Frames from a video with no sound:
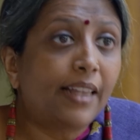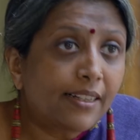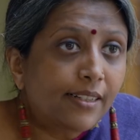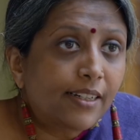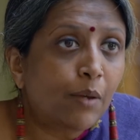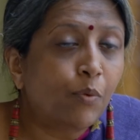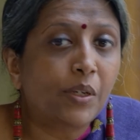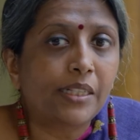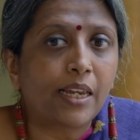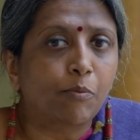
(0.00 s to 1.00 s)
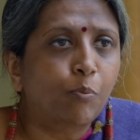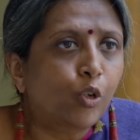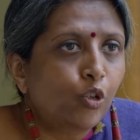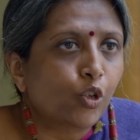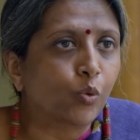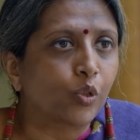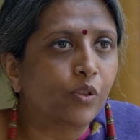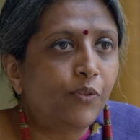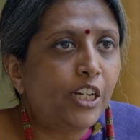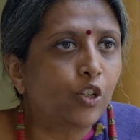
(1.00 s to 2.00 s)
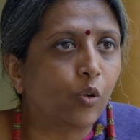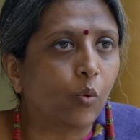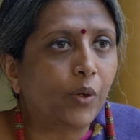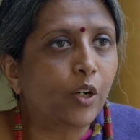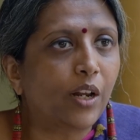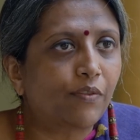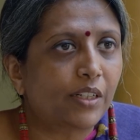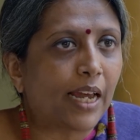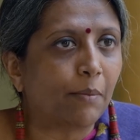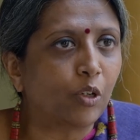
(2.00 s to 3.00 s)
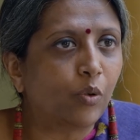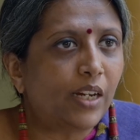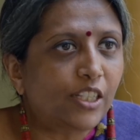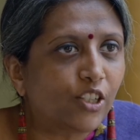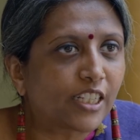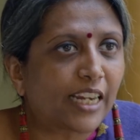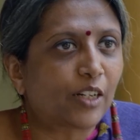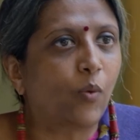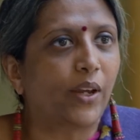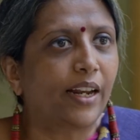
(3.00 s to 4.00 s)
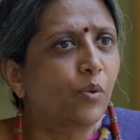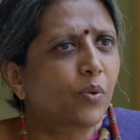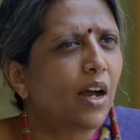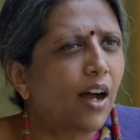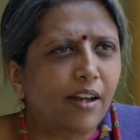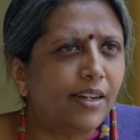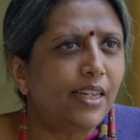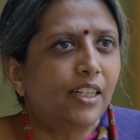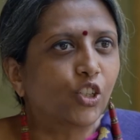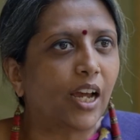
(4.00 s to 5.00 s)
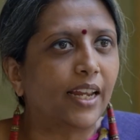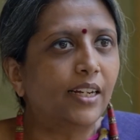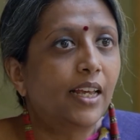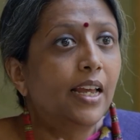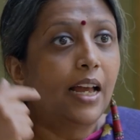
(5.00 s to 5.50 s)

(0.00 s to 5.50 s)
that's the time when we're saying, put on your shoes. We need to go. We don't have the time. Let's just get going, right? We're hurrying the child.